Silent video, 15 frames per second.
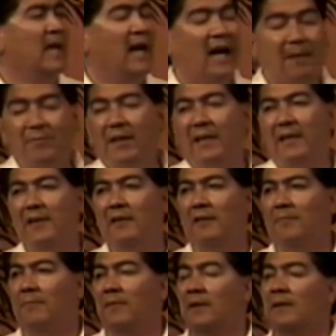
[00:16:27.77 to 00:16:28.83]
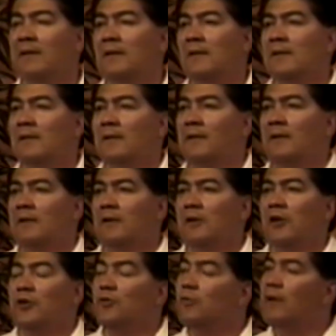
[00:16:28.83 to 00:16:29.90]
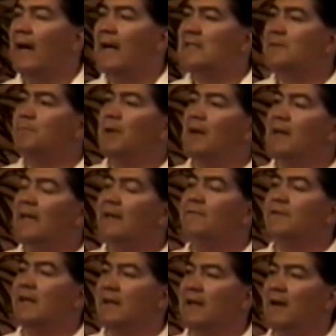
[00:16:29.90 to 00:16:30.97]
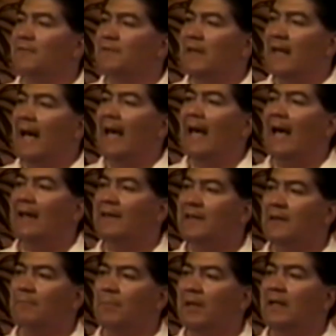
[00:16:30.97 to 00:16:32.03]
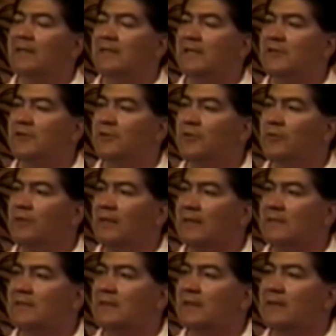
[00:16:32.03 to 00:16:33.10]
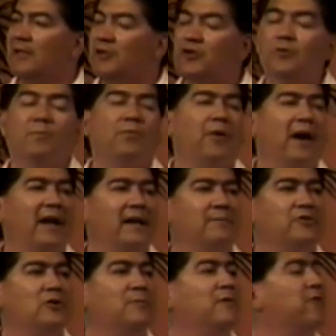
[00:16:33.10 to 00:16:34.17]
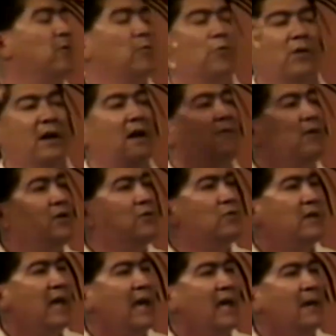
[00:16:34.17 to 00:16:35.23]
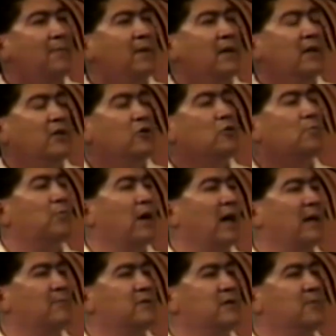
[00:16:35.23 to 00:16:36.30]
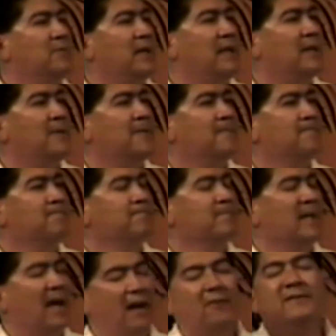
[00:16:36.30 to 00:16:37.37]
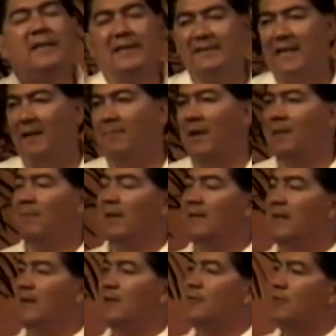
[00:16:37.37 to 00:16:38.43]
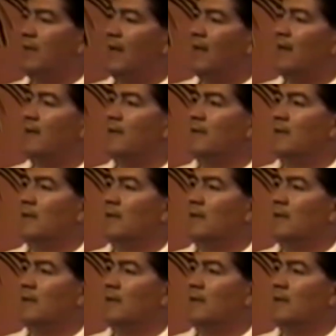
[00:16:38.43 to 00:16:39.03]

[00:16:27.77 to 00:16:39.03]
I'm going to heal him. You guys believed enough that I had the ability to do this, that you brought him to me from wherever you came, you brought him to me. I'll take time out of my day to do that.